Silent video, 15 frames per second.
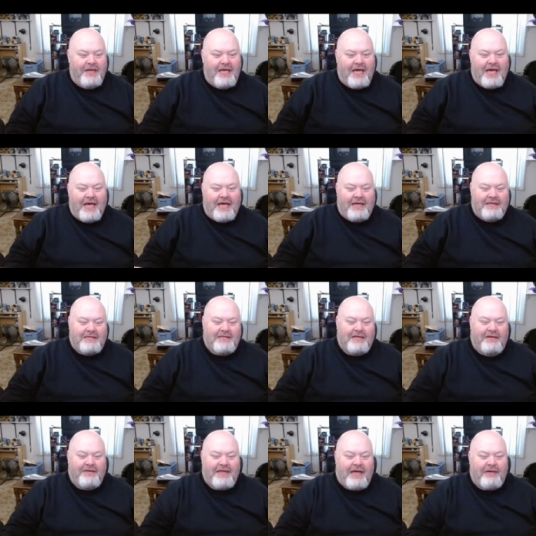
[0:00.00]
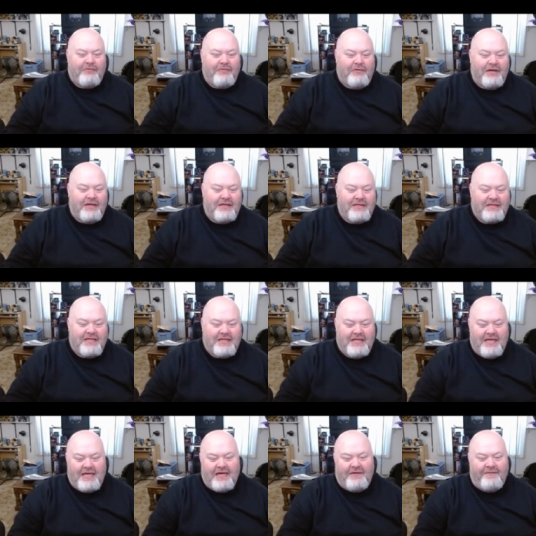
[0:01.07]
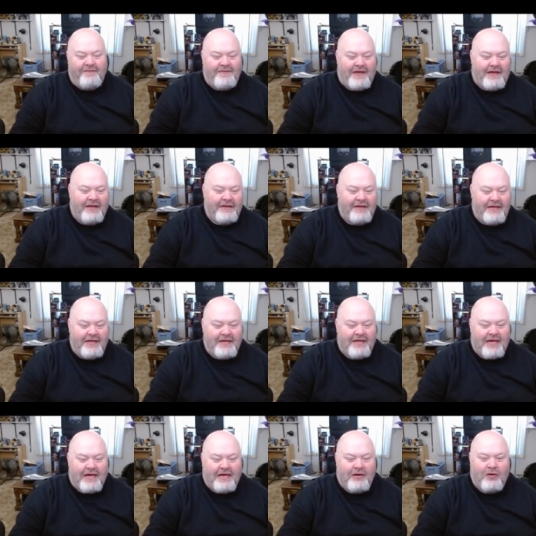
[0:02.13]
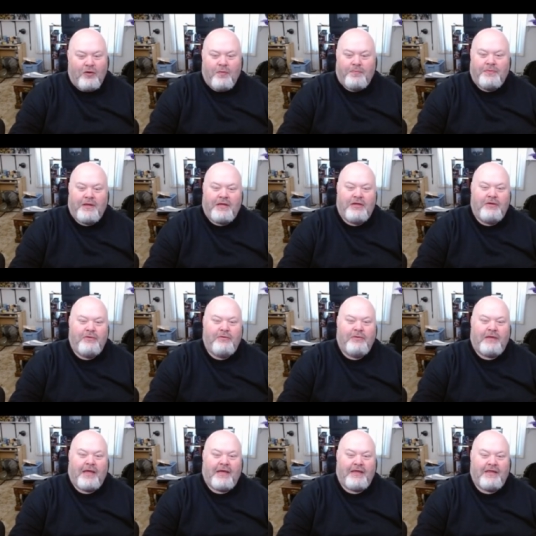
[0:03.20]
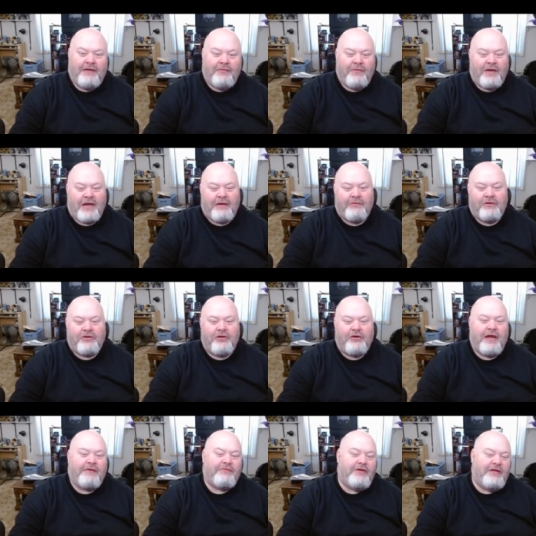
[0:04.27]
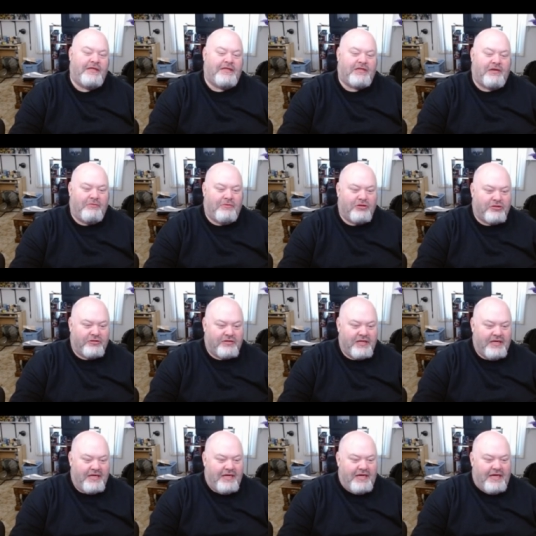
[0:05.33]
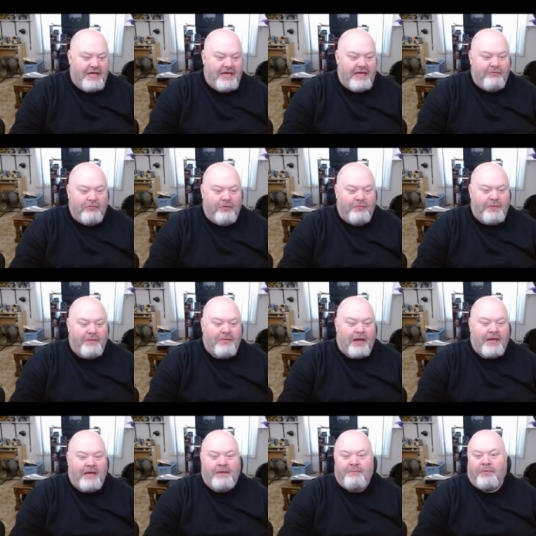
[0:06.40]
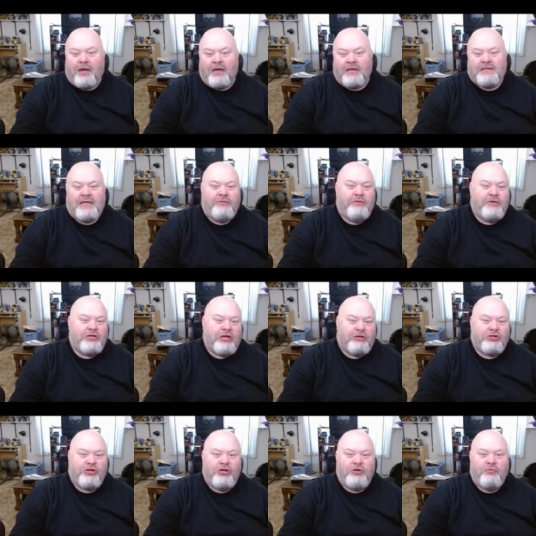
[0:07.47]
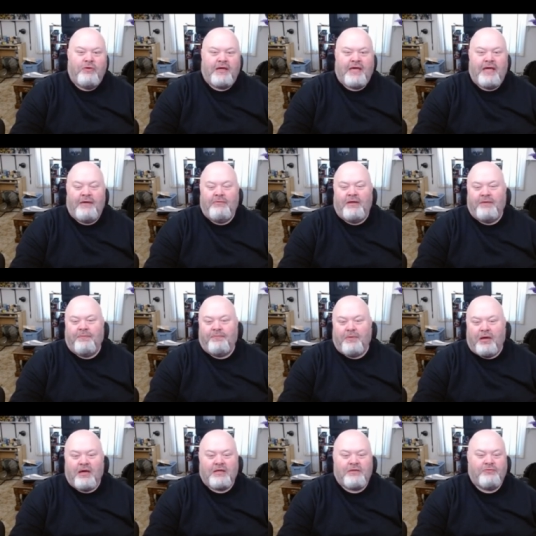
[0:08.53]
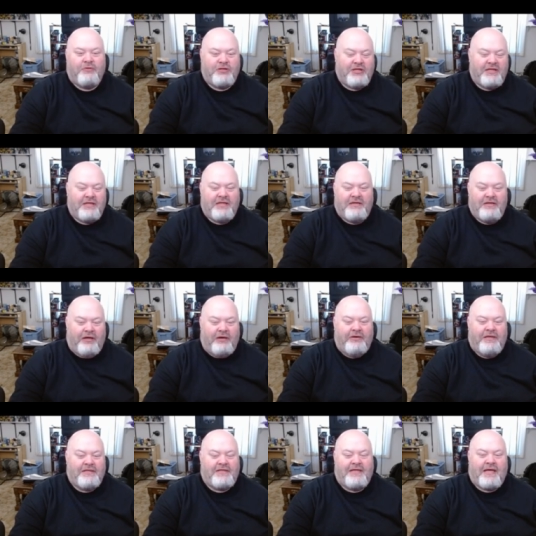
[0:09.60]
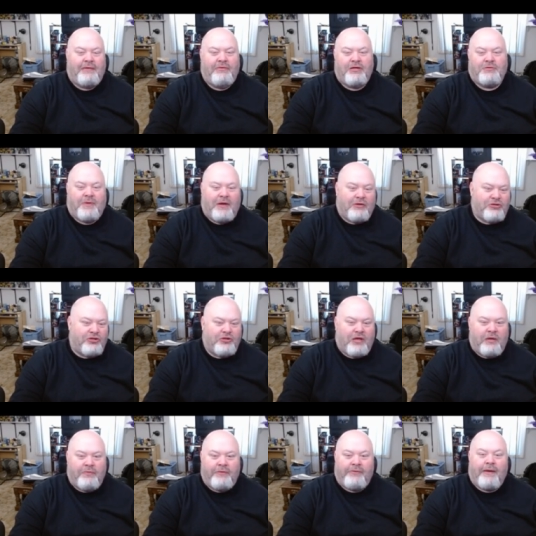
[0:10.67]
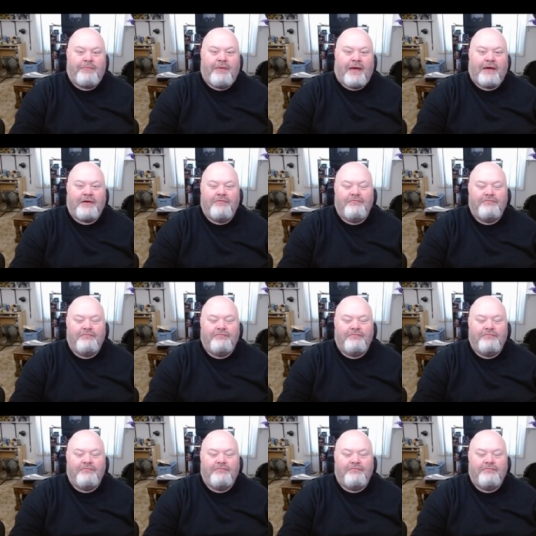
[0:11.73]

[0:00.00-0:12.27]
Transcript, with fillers: yeah, so that was the unveiling. I hope that you liked it. When I return after these commercials, it will be my unboxing, which I'll show you what came in the box, which is you know, not much, but I'll, show, I'll be right back